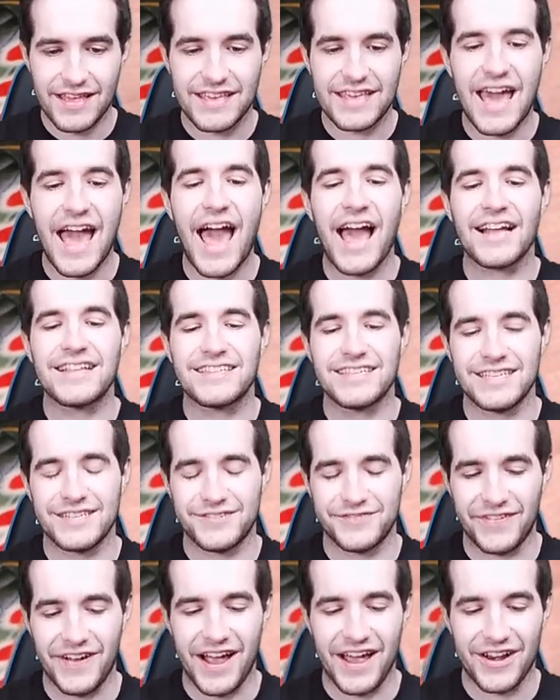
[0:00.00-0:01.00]

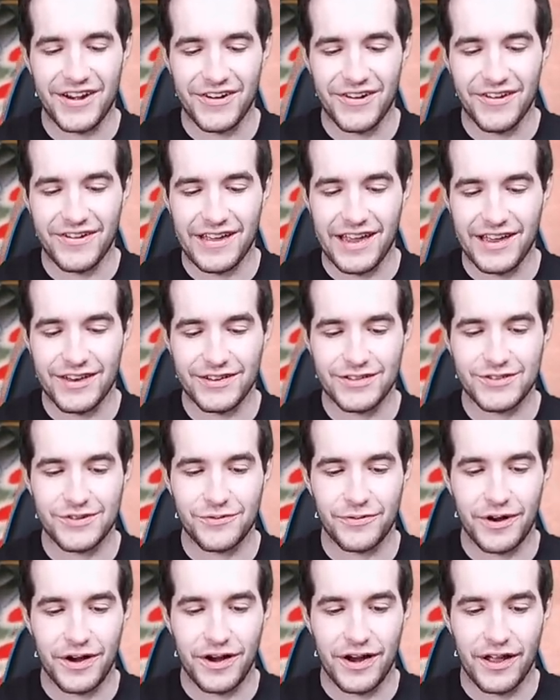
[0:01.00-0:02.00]
Cactus Fighter. Okay, just
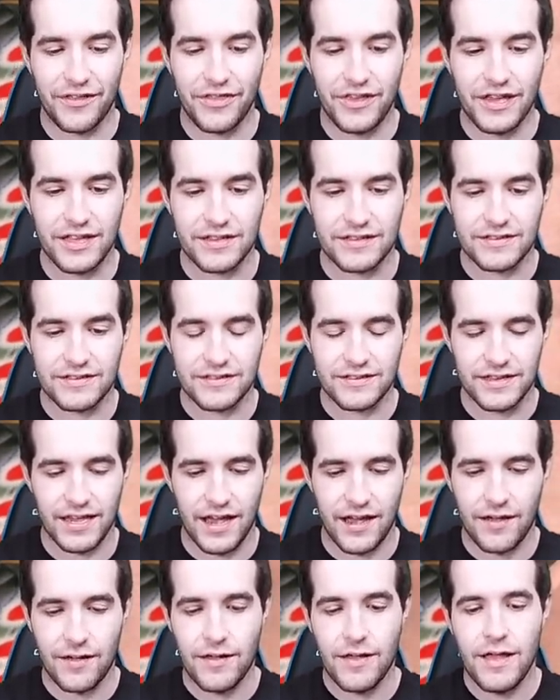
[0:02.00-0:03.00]
a rare. I think it's,
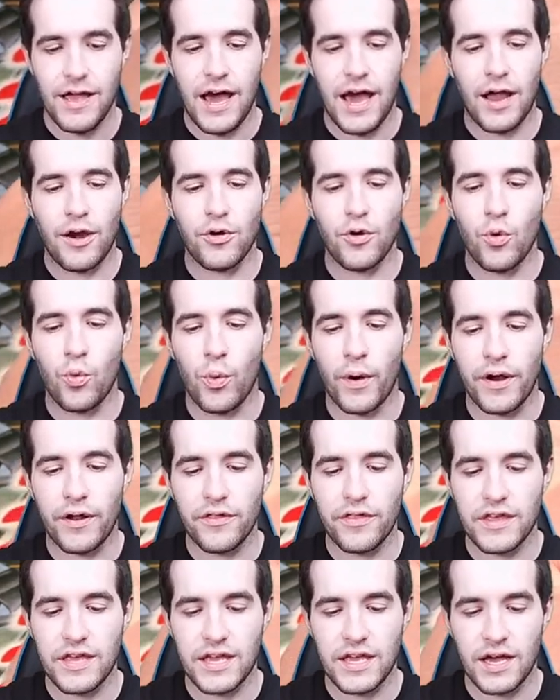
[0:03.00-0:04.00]
yeah. I don't know
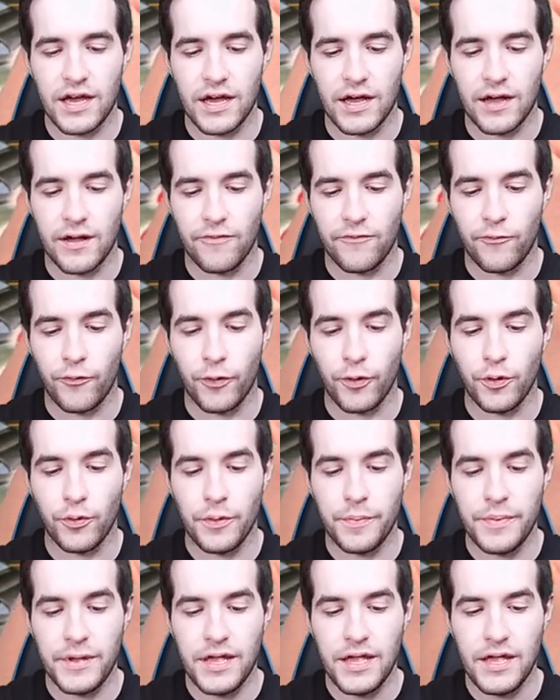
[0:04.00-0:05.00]
where the uh, foil
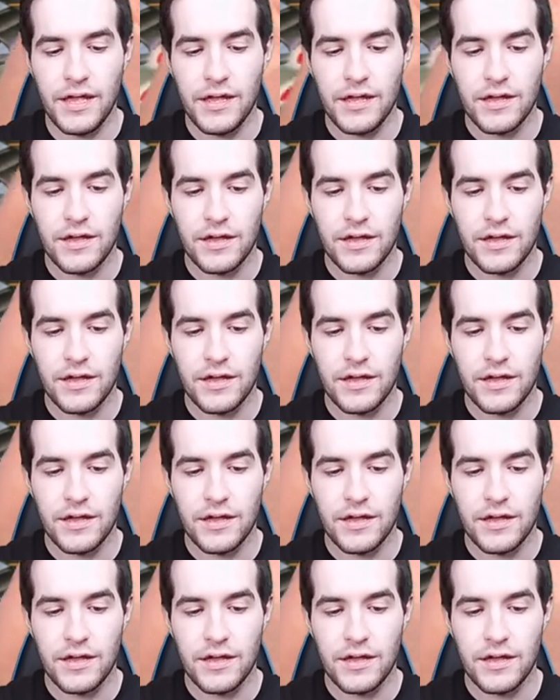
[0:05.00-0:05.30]
would be.